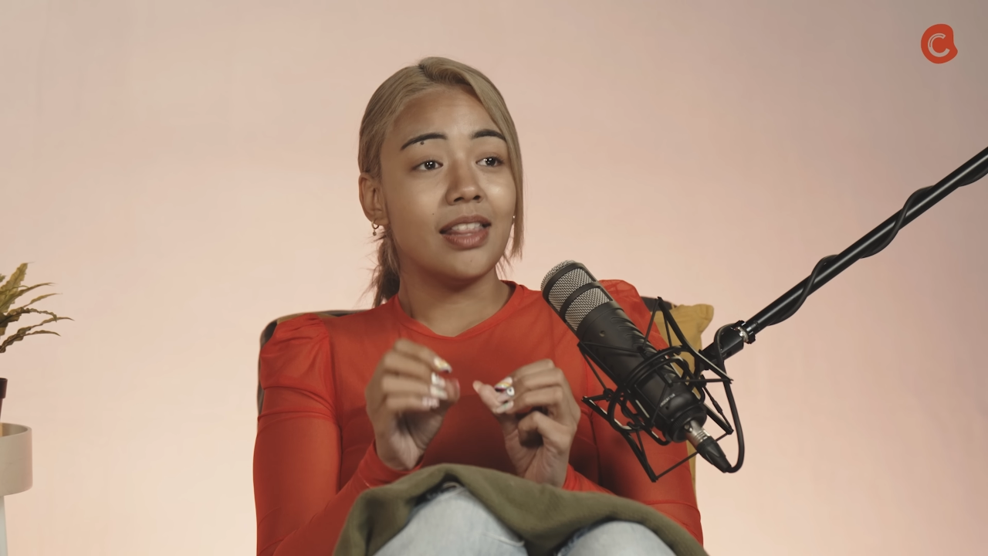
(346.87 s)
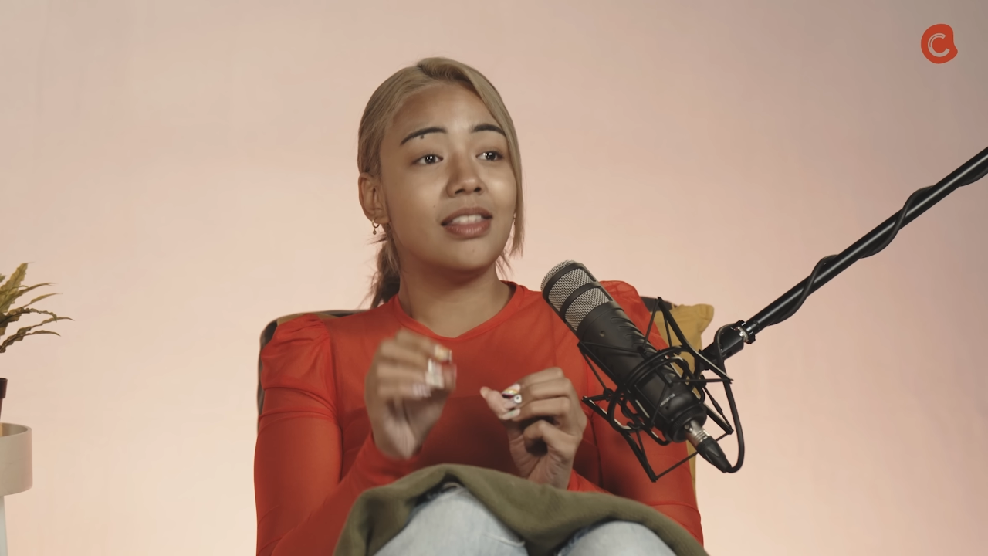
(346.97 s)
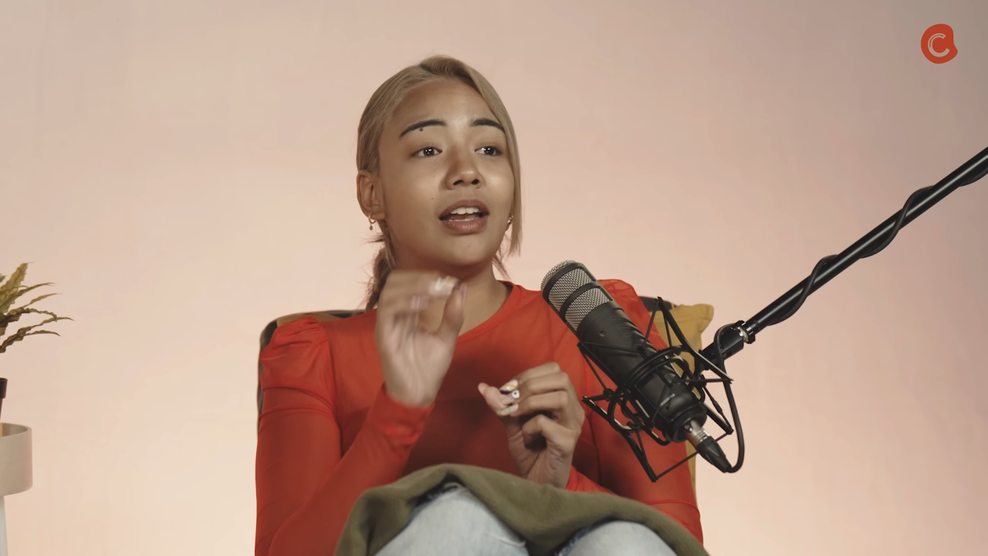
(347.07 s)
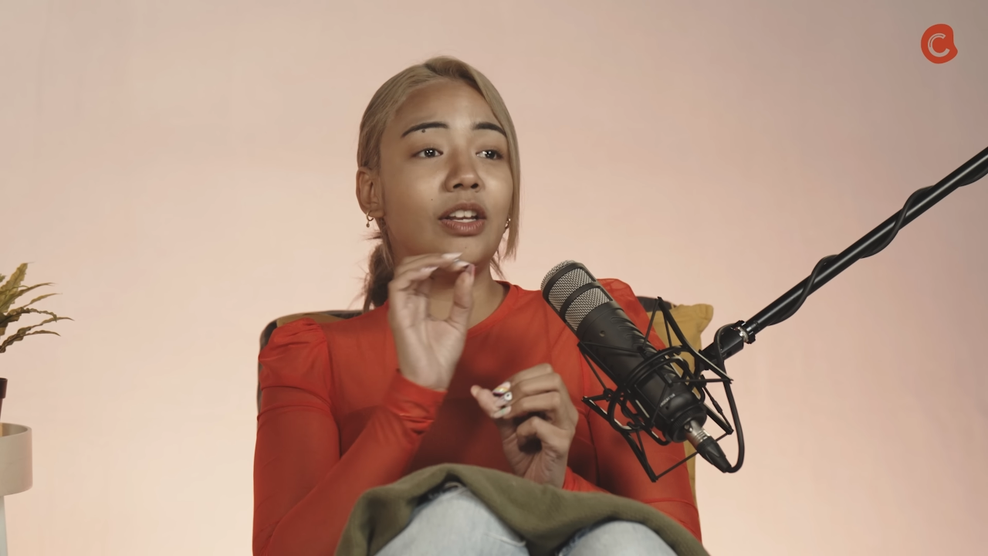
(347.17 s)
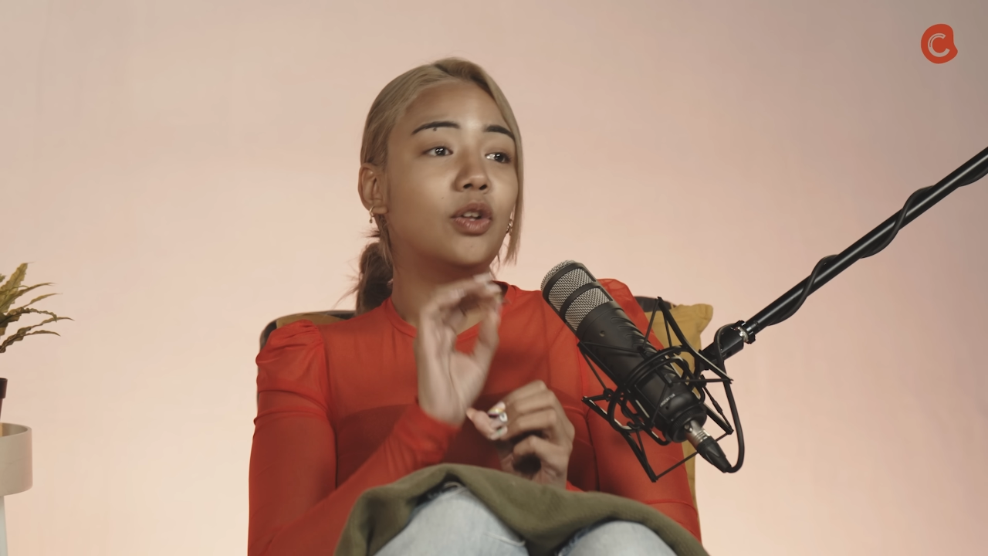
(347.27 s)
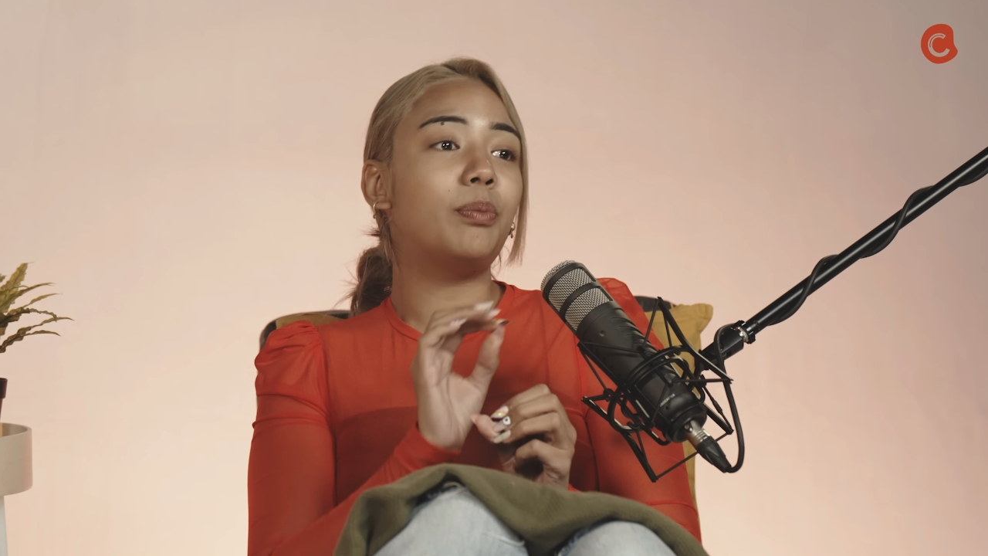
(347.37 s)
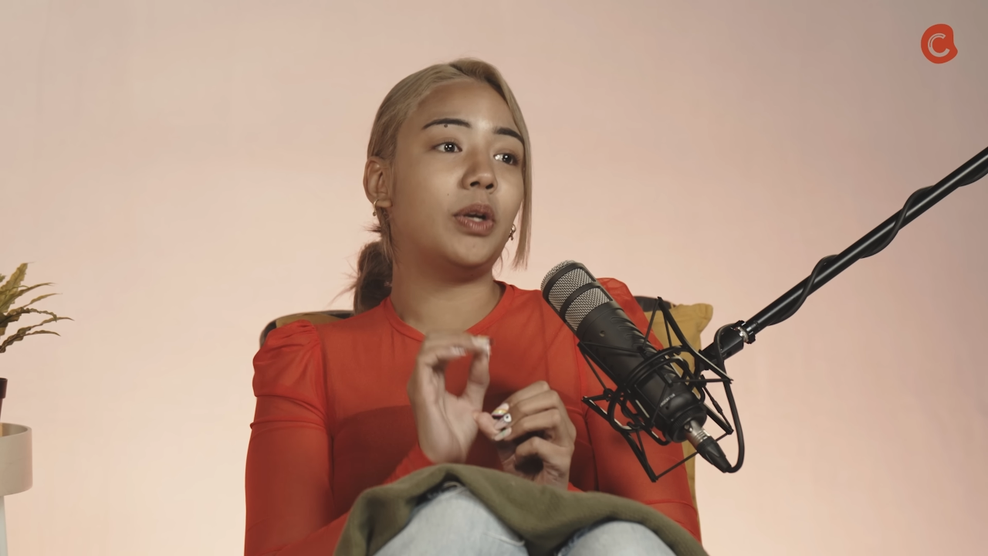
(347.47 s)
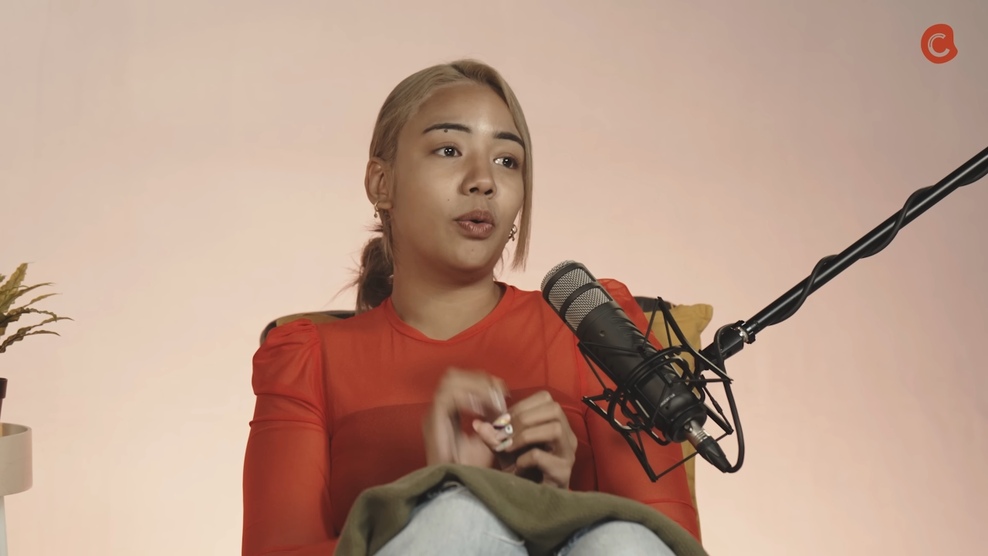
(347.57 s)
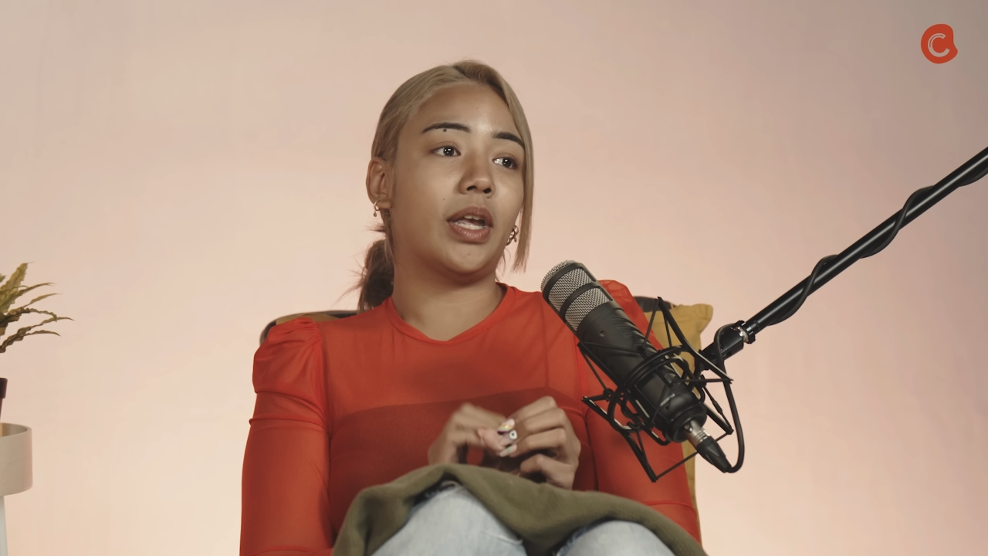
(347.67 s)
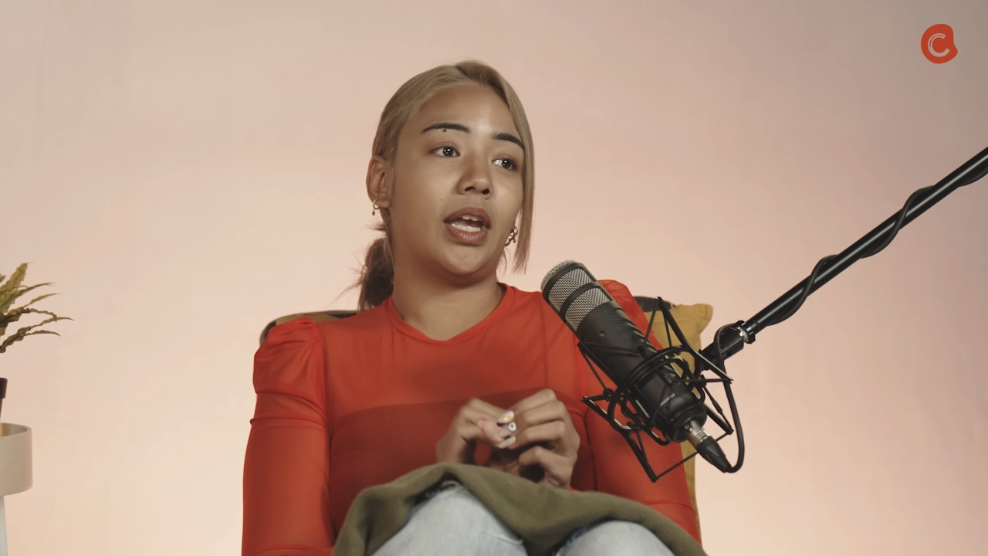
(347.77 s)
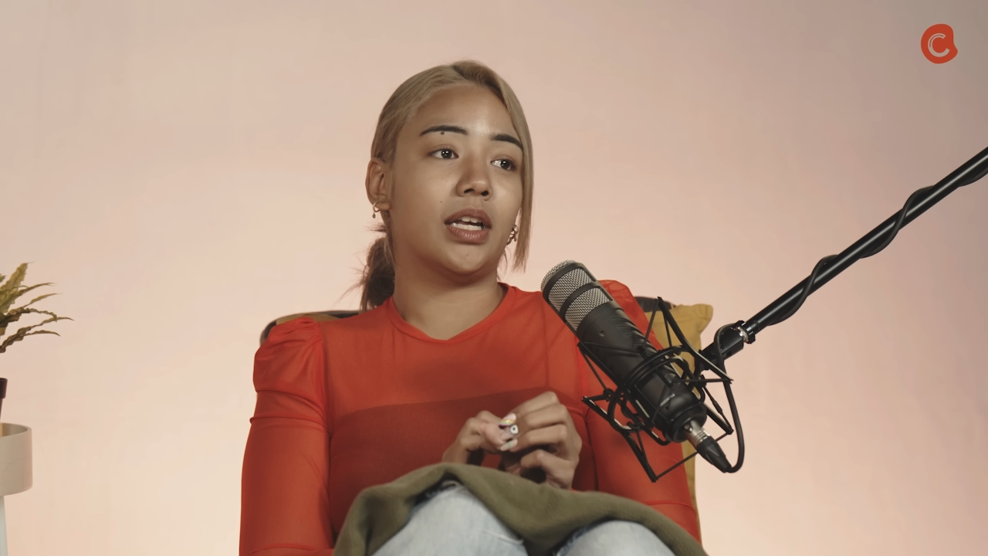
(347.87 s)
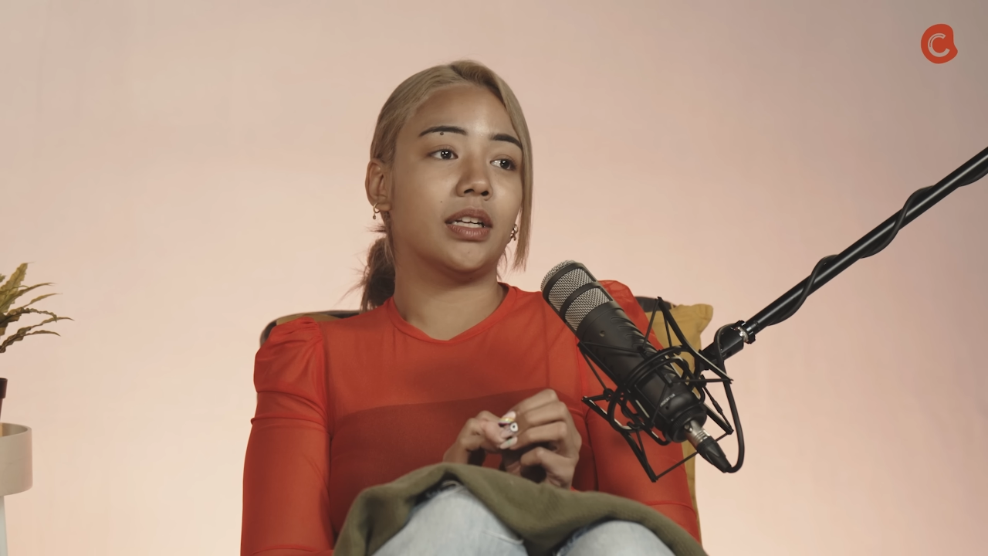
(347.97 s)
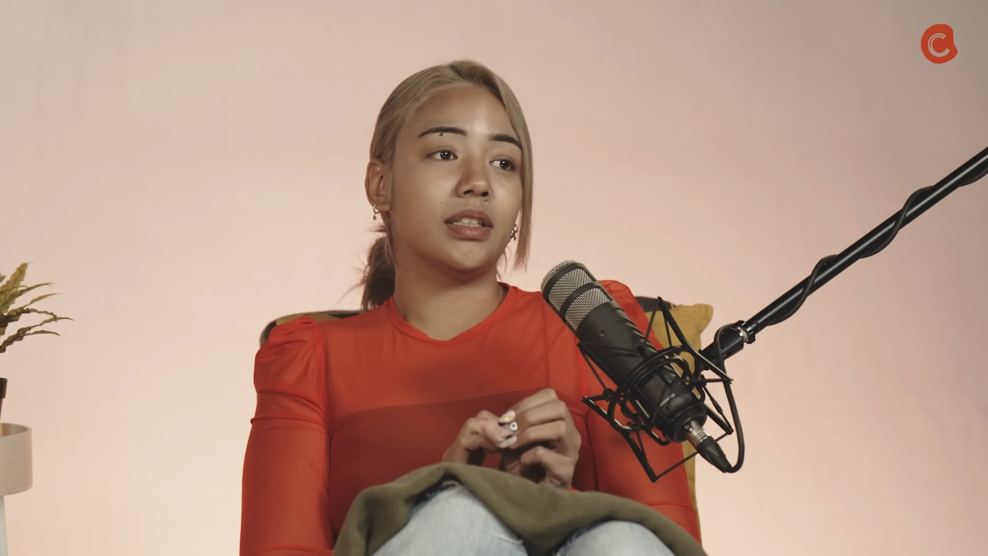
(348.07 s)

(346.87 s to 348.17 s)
then you'll be okay.